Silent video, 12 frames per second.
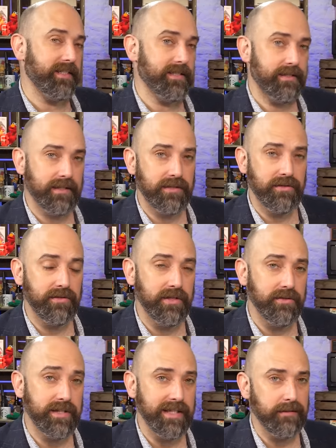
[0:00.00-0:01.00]
disk to
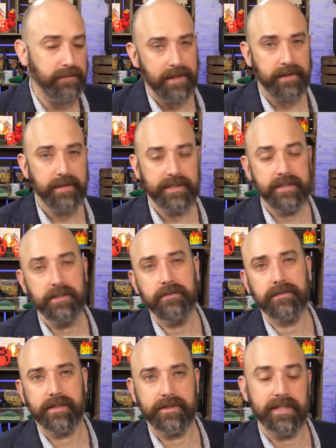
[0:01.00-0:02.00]
use the FAT32
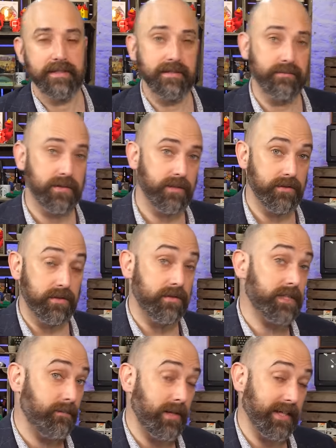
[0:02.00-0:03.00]
file system. So as soon
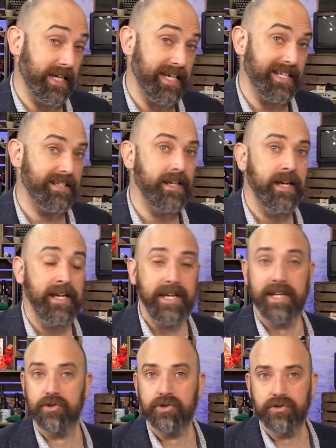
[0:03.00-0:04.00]
as I plug it in,
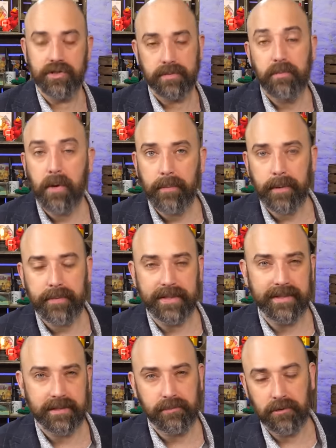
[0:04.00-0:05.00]
it should just pop up
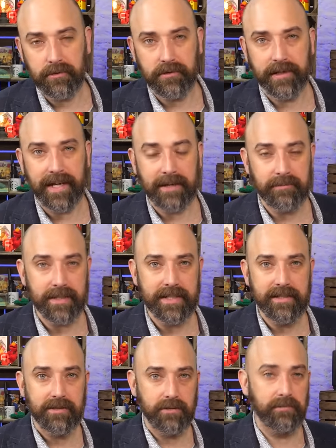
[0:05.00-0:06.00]
in Explorer and
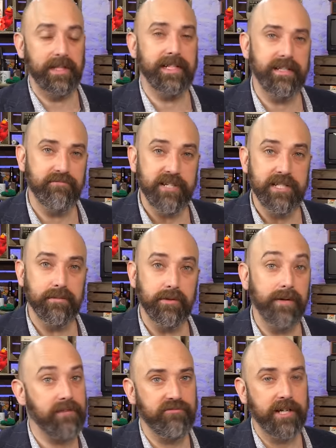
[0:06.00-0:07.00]
be completely
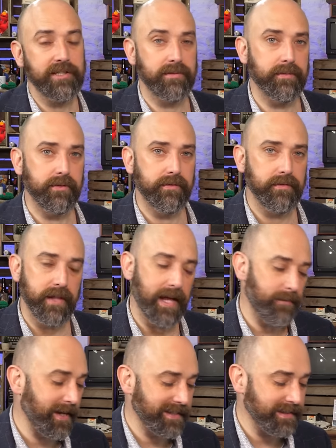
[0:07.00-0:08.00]
readable and writable for
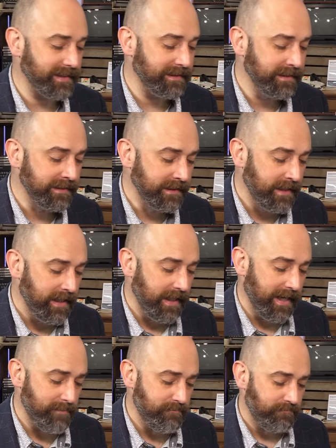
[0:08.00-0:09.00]
that matter.
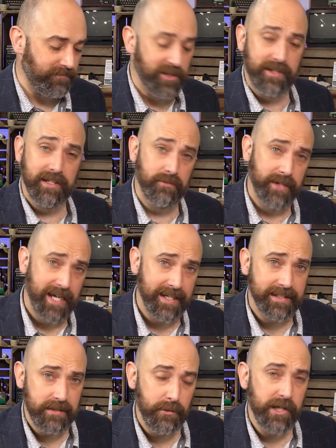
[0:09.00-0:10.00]
Do you think we
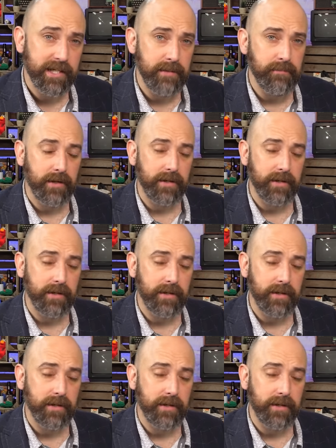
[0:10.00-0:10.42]
had any working